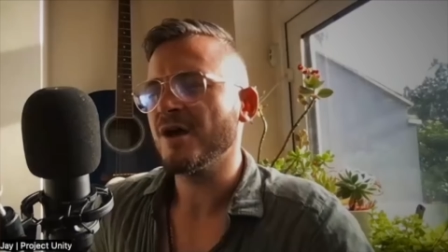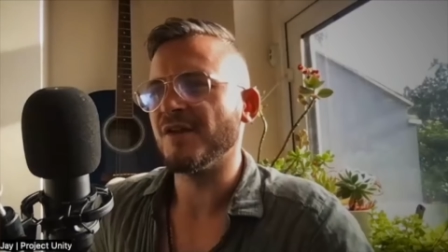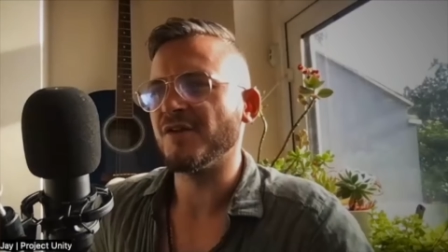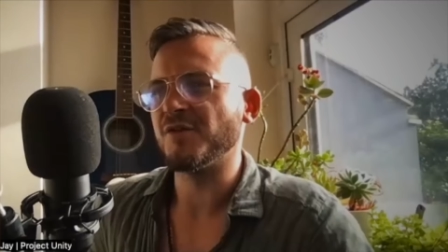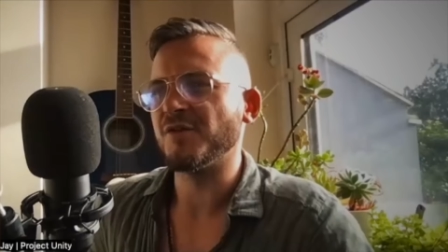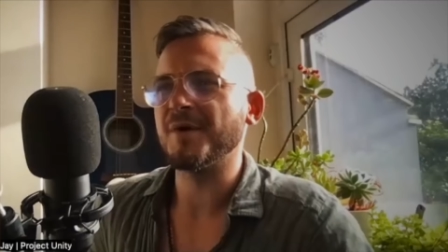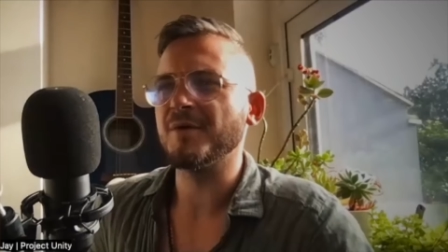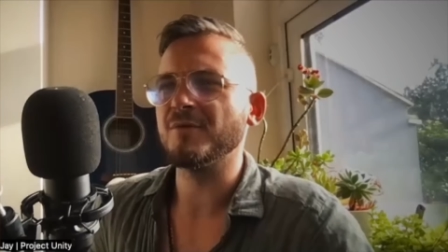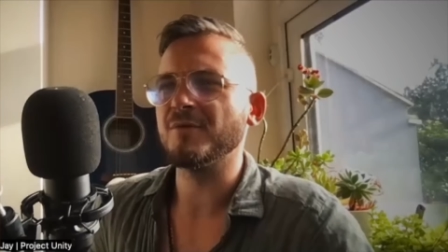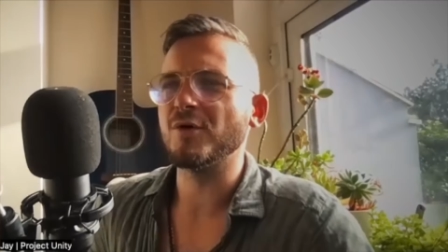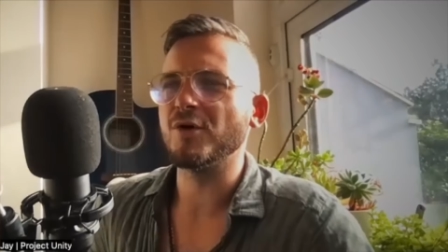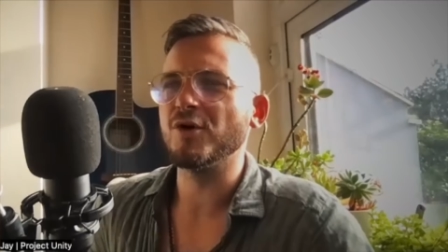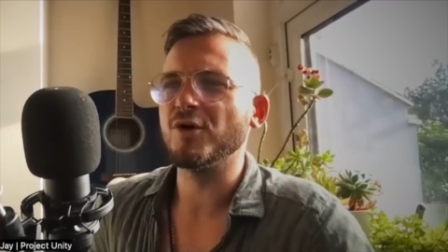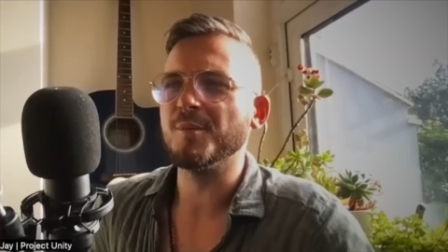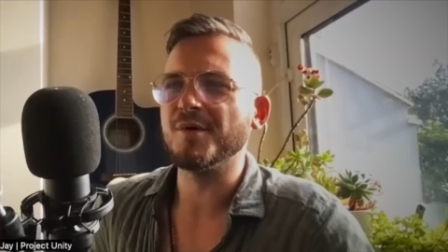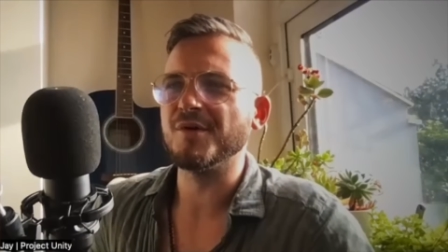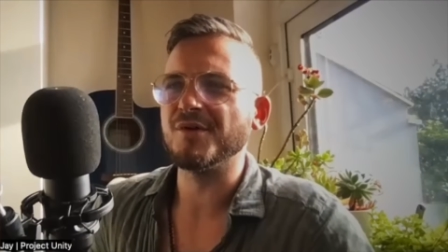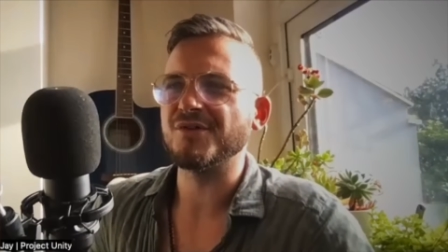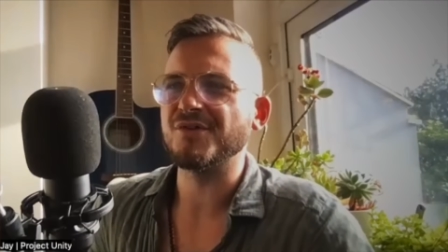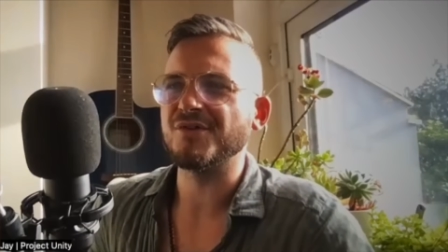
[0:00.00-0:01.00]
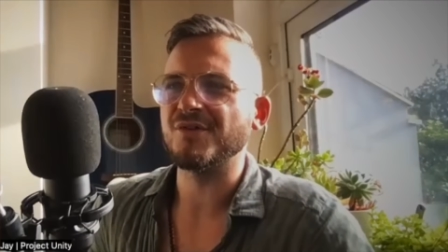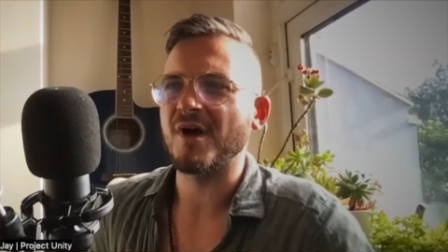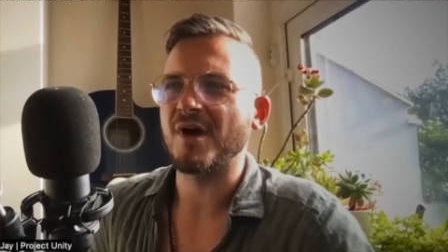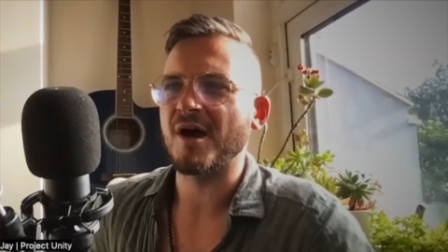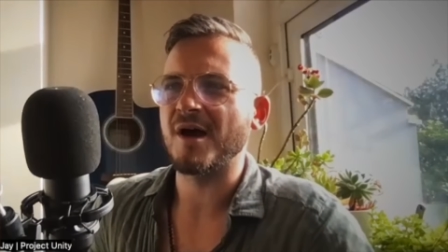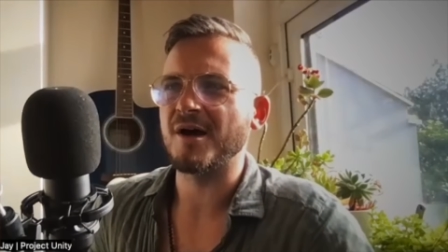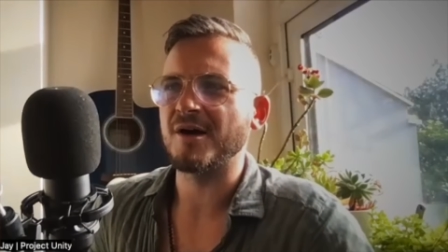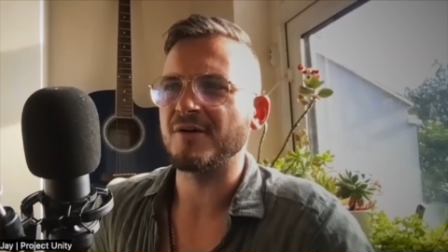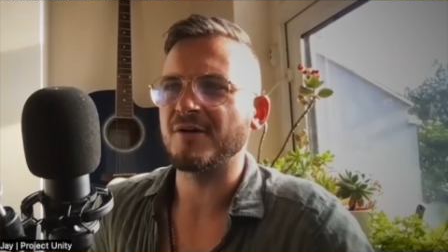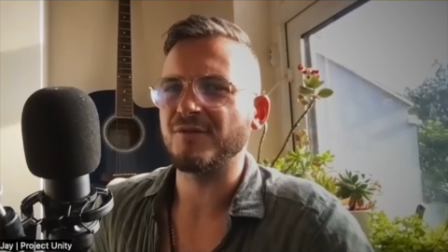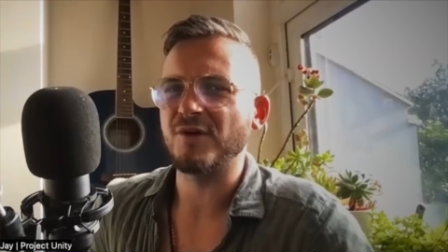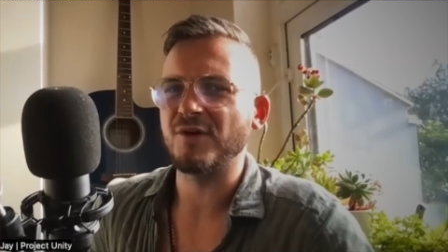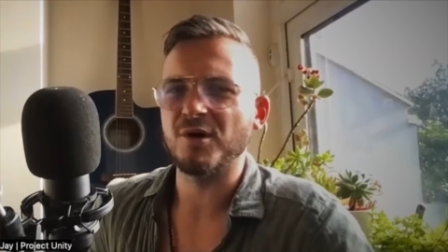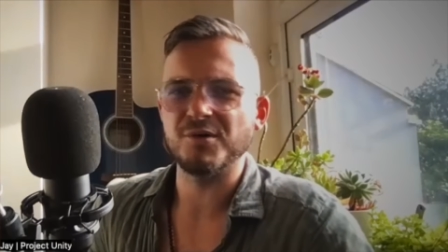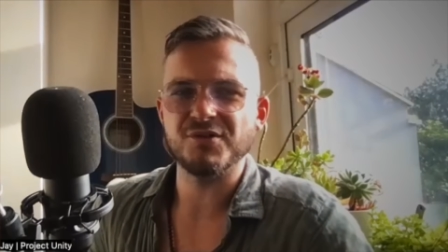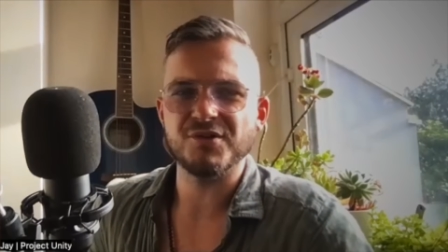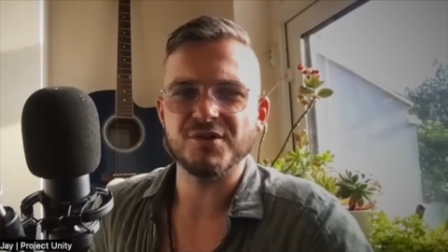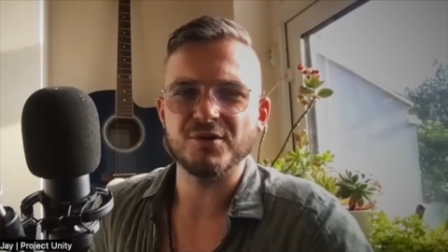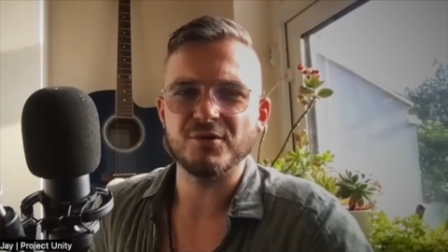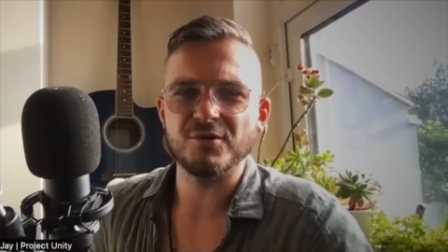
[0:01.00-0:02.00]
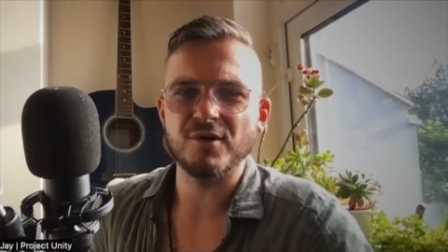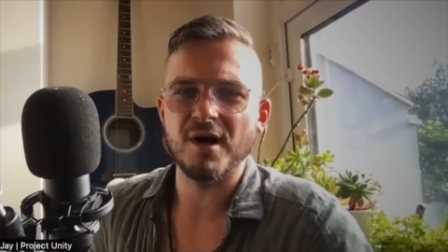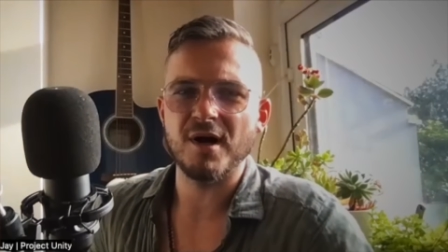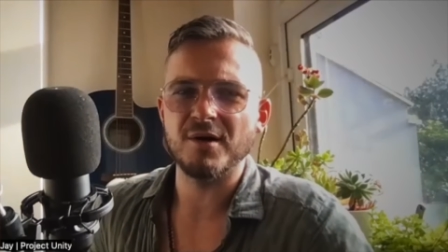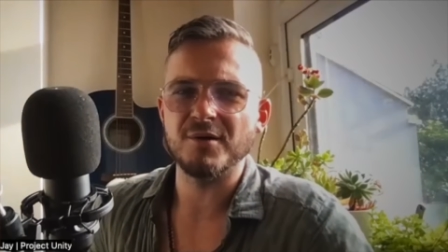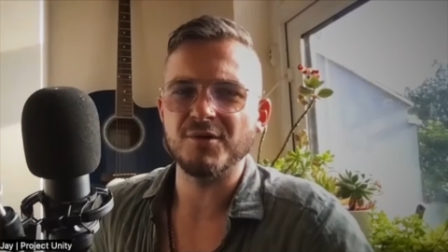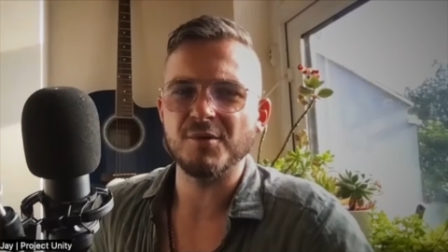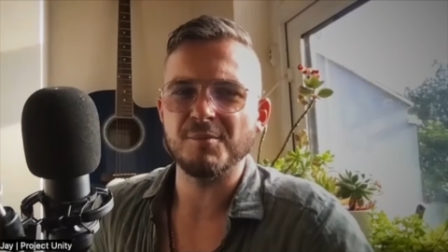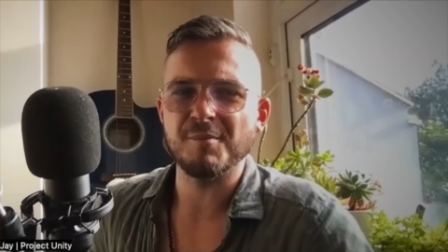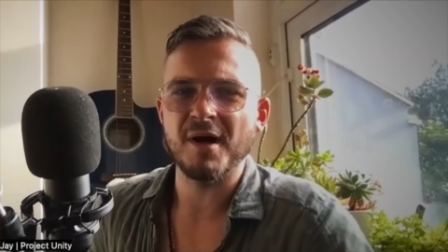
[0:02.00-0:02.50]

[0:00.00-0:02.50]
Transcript: There's been rumors floating around